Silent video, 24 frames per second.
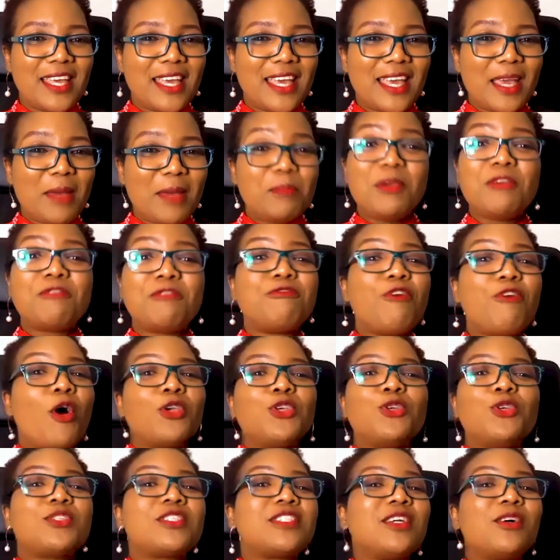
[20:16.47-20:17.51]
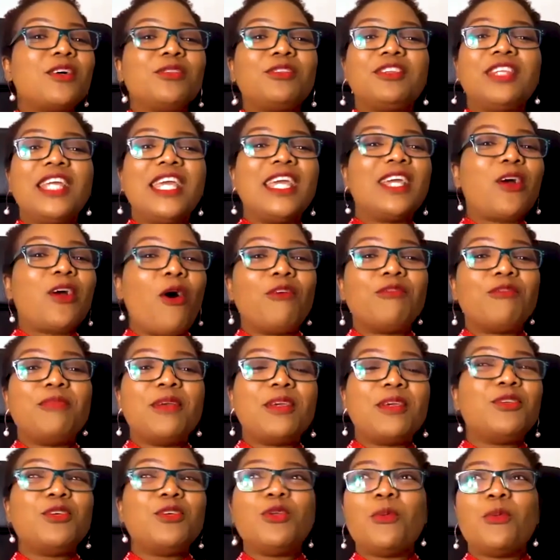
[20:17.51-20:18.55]
Before you still think of,
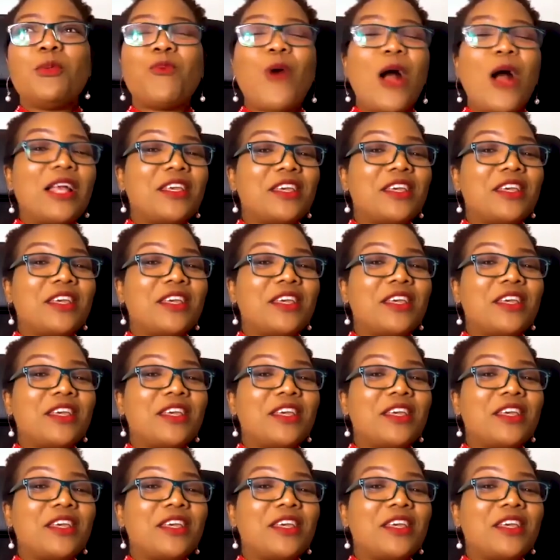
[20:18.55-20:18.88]
while